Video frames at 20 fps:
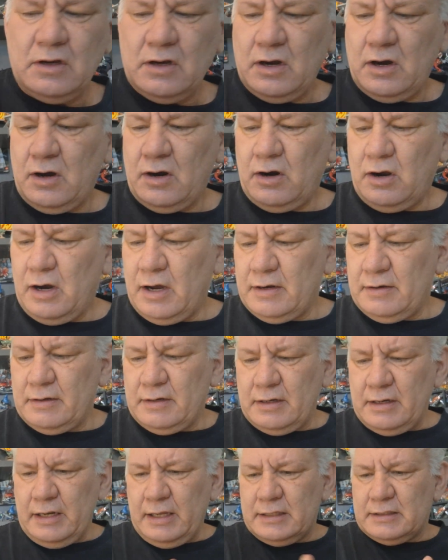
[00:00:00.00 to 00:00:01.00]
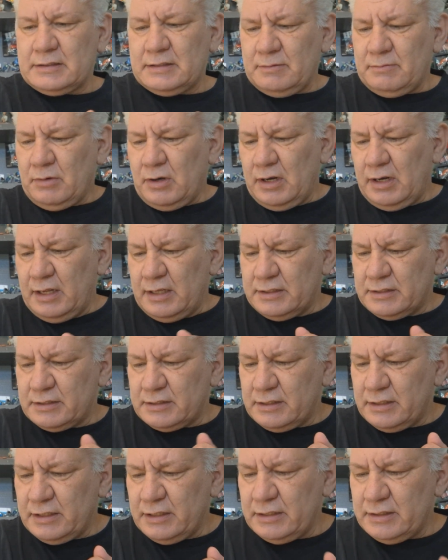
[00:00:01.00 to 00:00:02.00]
Alright, next in my
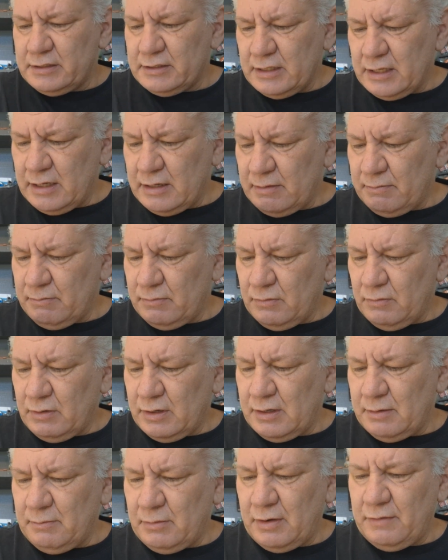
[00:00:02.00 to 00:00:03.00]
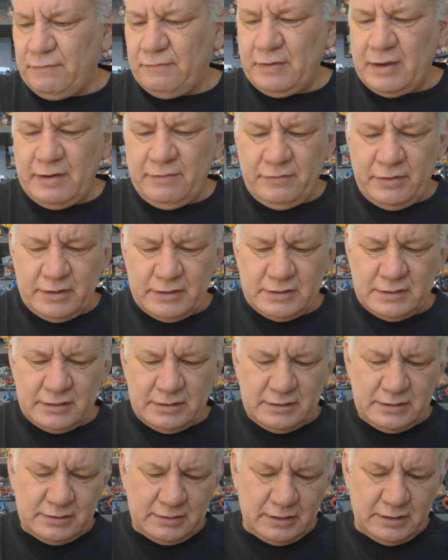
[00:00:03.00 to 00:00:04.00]
list is one of my favourites
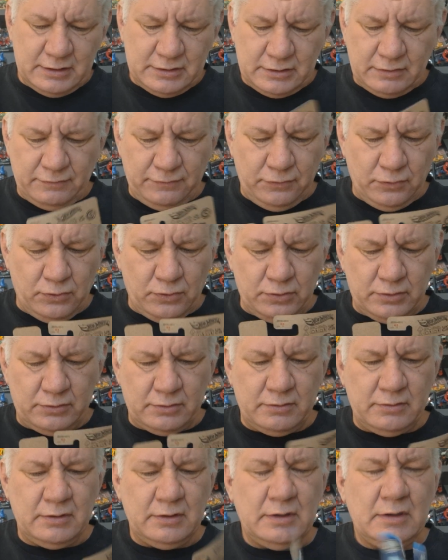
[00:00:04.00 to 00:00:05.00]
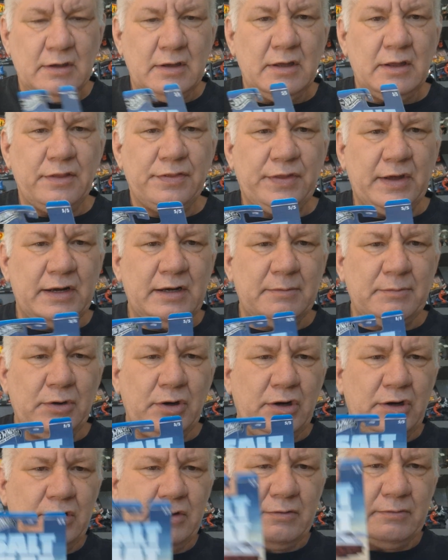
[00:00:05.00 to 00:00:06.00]
is the Ford
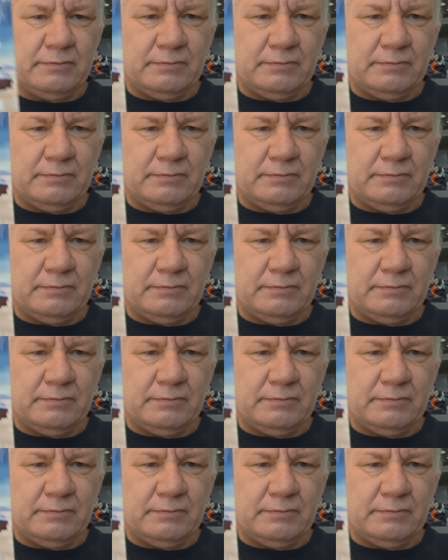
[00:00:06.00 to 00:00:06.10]
Thunderbird.